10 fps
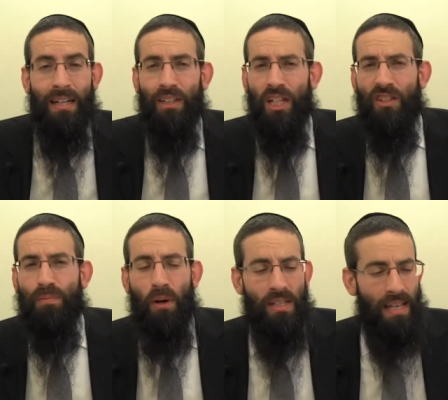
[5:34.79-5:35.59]

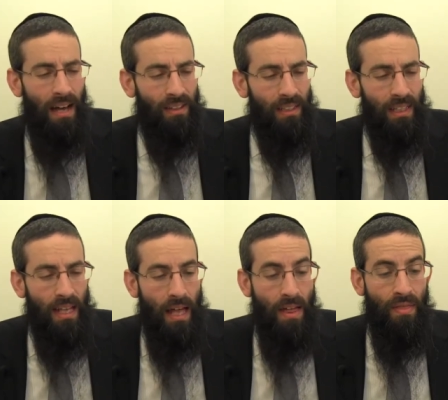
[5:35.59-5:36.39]
Taysris points out
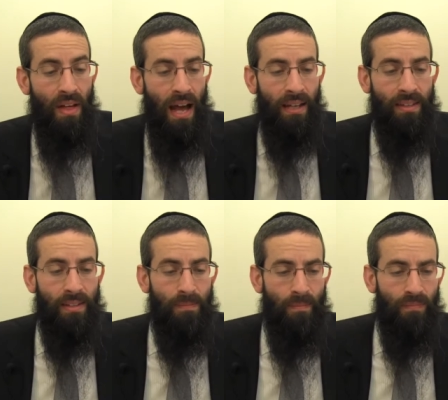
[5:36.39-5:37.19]
that